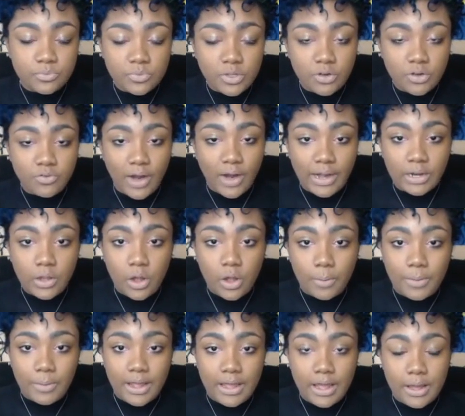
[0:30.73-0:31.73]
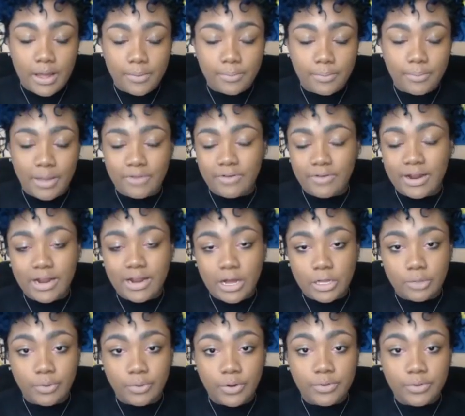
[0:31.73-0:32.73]
right along my right
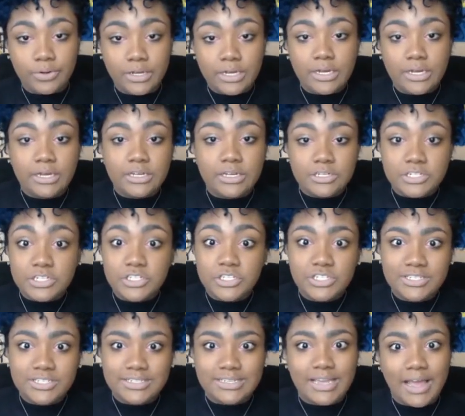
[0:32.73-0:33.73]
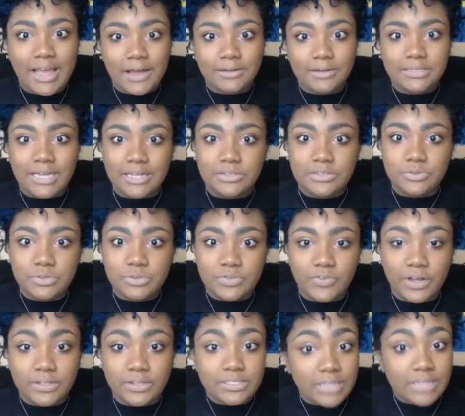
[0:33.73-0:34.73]
collarbone just to see how tattoos
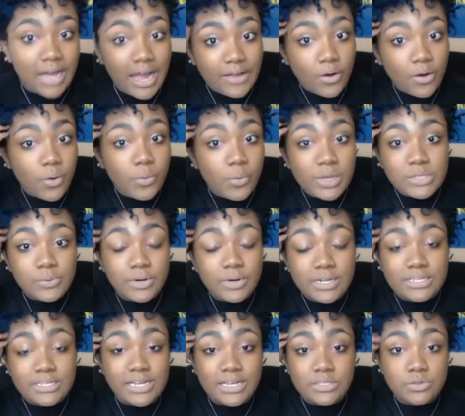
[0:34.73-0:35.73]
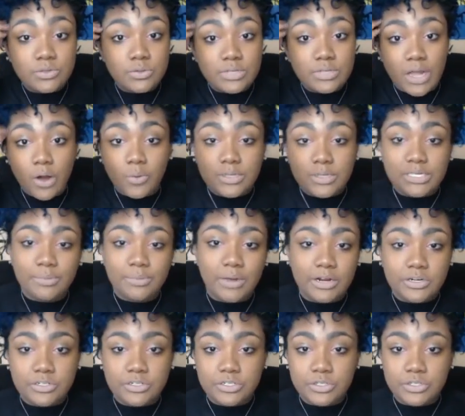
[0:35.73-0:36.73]
felt. I always wanted tattoos. I always
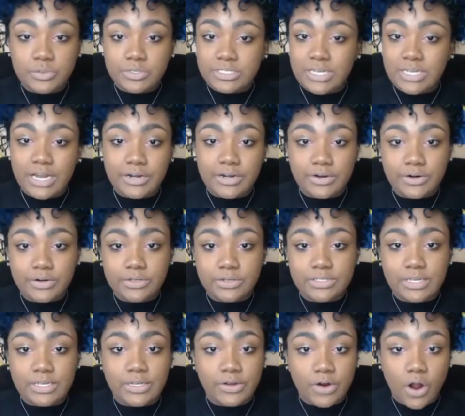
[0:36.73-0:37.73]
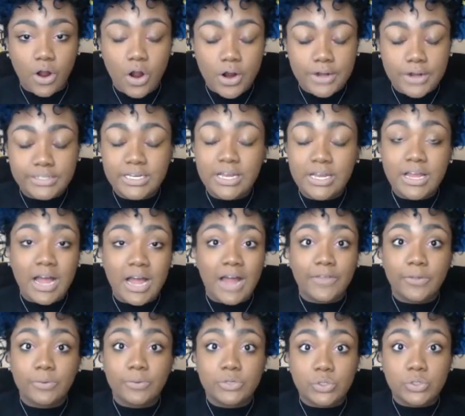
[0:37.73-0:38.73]
admired Suicide Girls and their art. I thought it
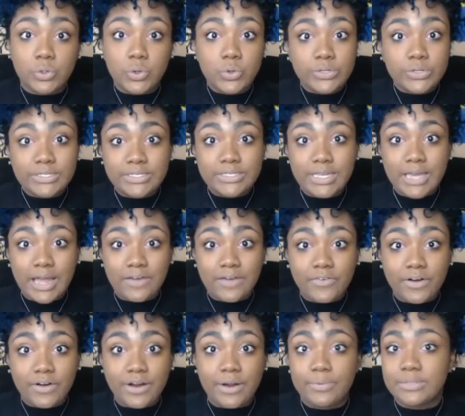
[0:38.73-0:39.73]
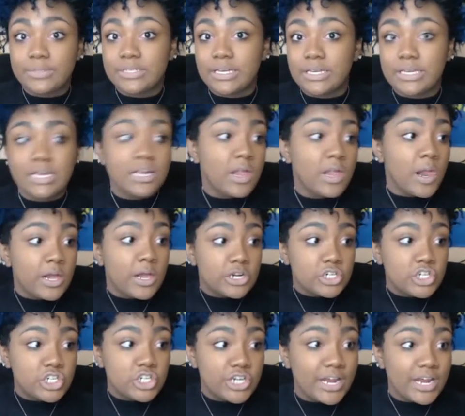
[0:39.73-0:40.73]
was the coolest thing ever. I was like,
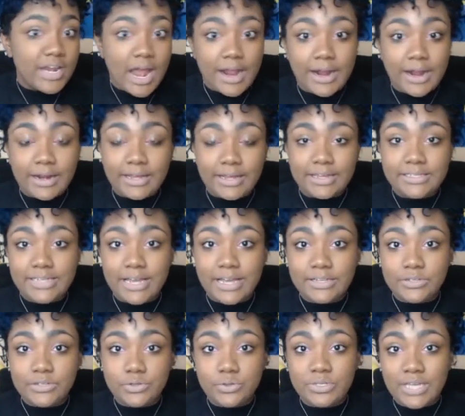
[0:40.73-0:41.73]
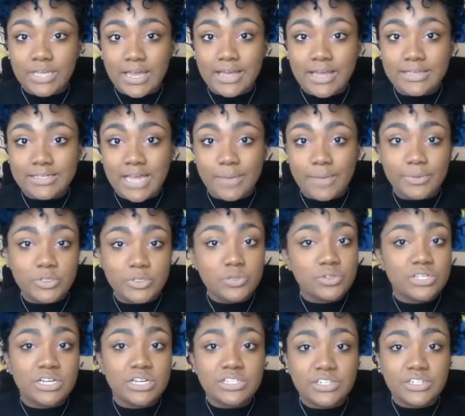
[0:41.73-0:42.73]
shit, I gotta get tattoos ASAP. As soon as
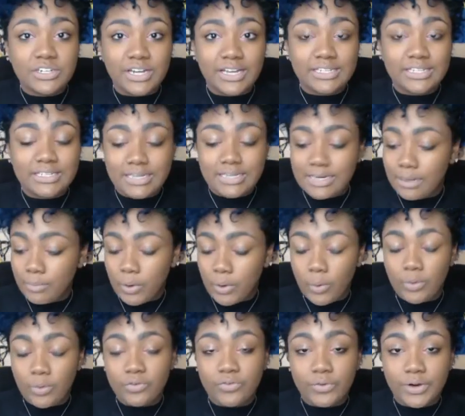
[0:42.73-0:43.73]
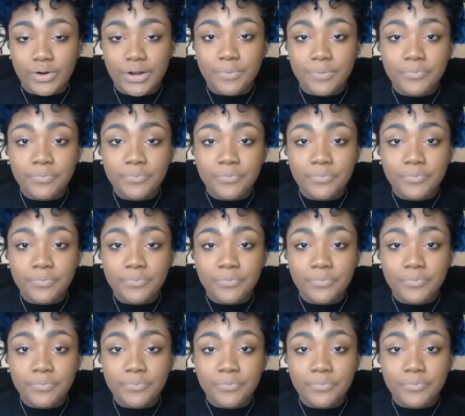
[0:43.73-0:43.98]
I turn 18, I'm going for it.